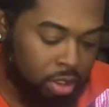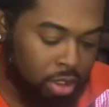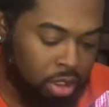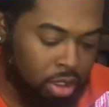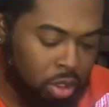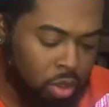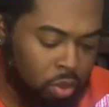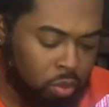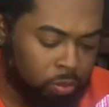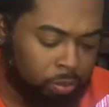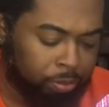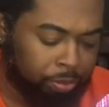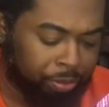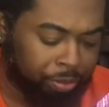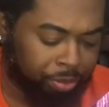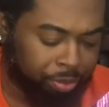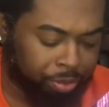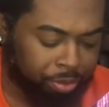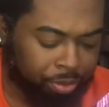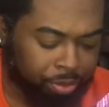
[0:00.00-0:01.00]
So,
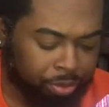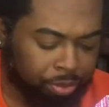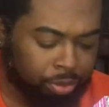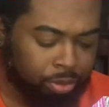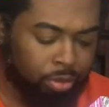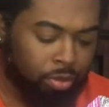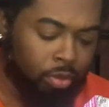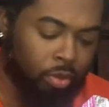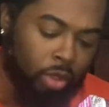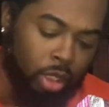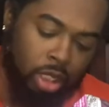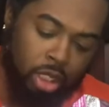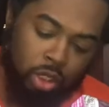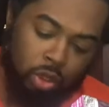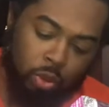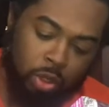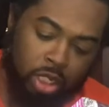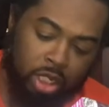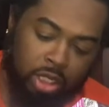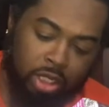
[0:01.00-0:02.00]

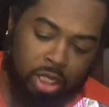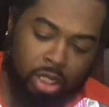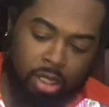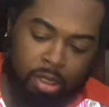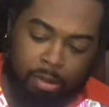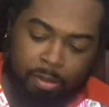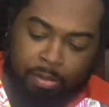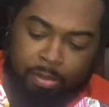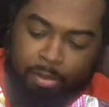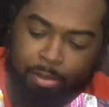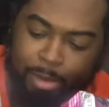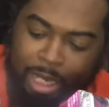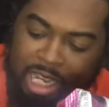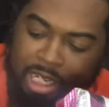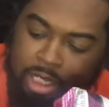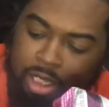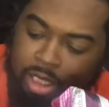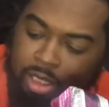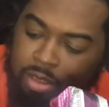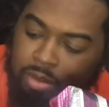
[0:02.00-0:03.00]
this one is the
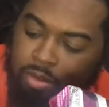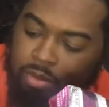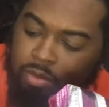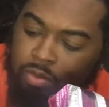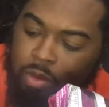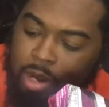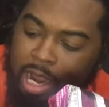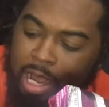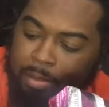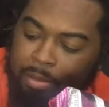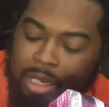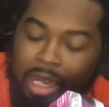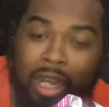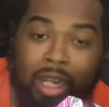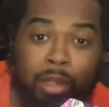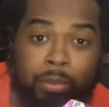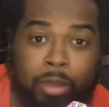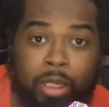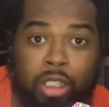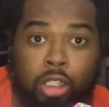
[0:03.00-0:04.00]
bacon wrapped
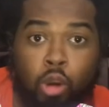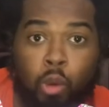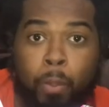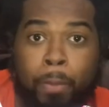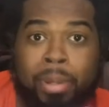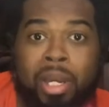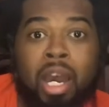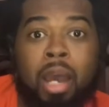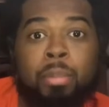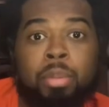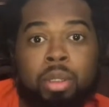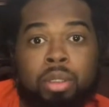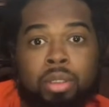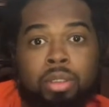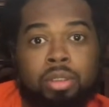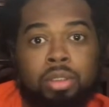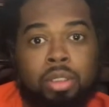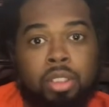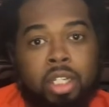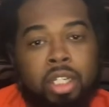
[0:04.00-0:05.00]
jalapeno
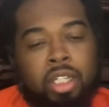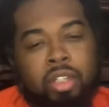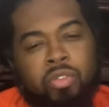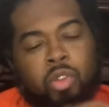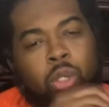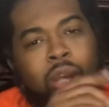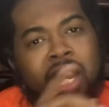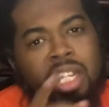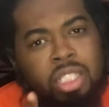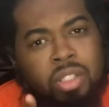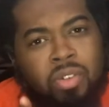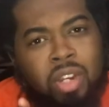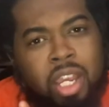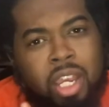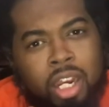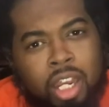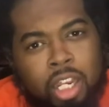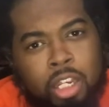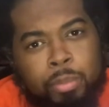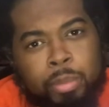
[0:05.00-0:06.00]
popper, okay? If you guys ever
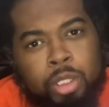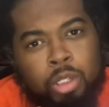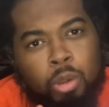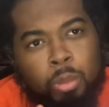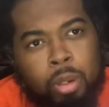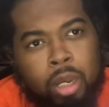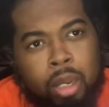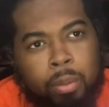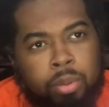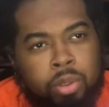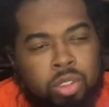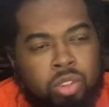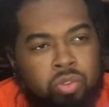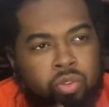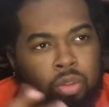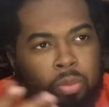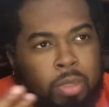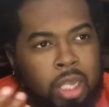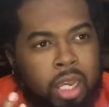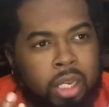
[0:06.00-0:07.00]
had jalapeno poppers
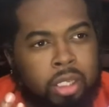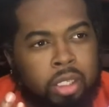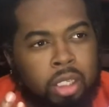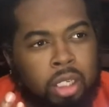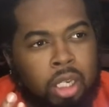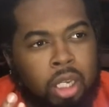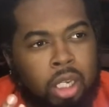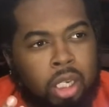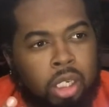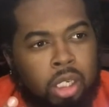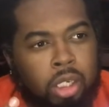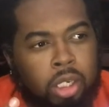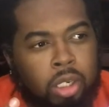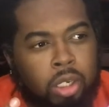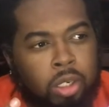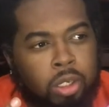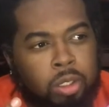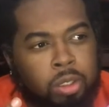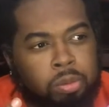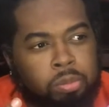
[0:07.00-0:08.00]
from like
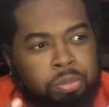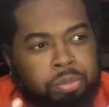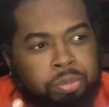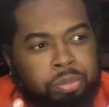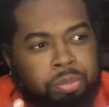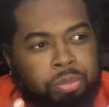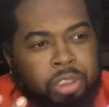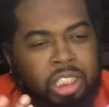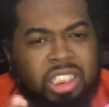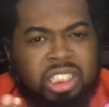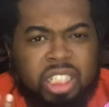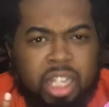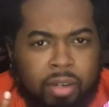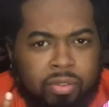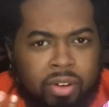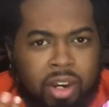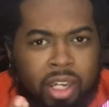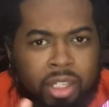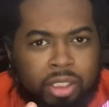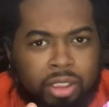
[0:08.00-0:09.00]
TGI
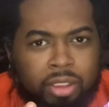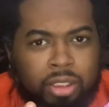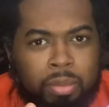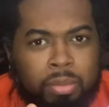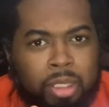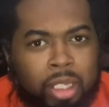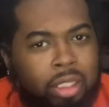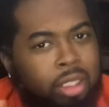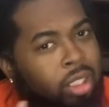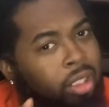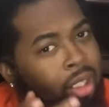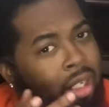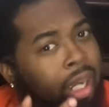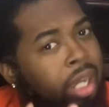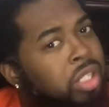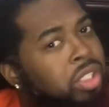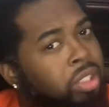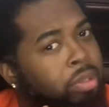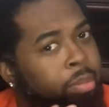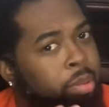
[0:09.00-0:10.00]
Fridays or something like that, they're
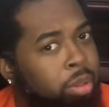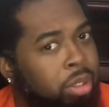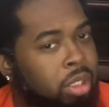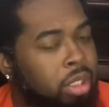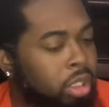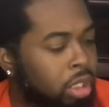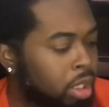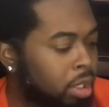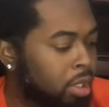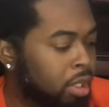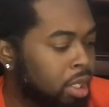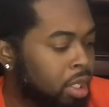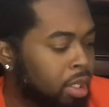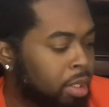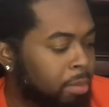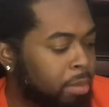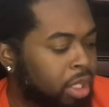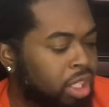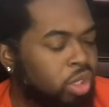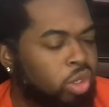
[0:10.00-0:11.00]
actually pretty good.
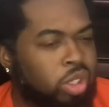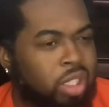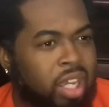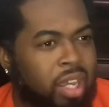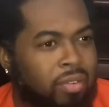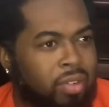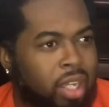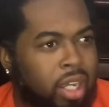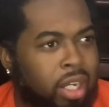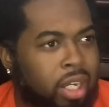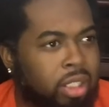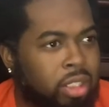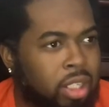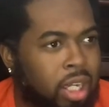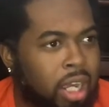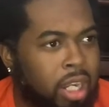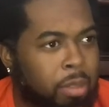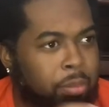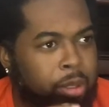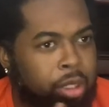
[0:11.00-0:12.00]
But they usually have like the
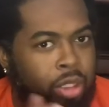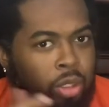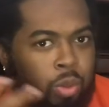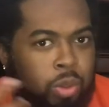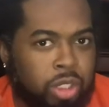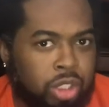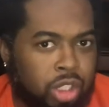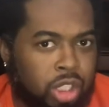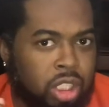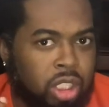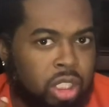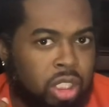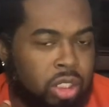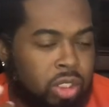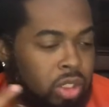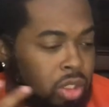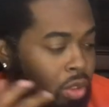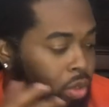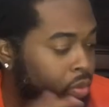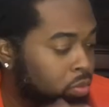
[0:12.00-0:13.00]
jalapeno with the cheese,
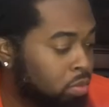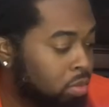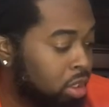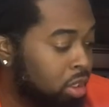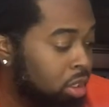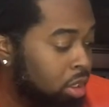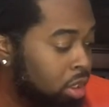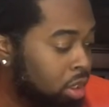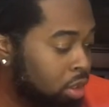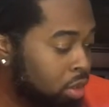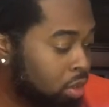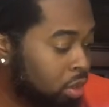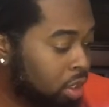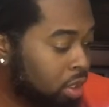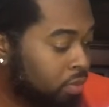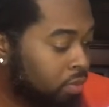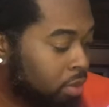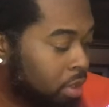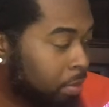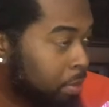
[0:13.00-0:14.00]
so this is a little
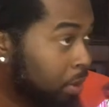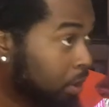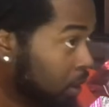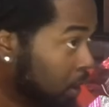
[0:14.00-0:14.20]
different.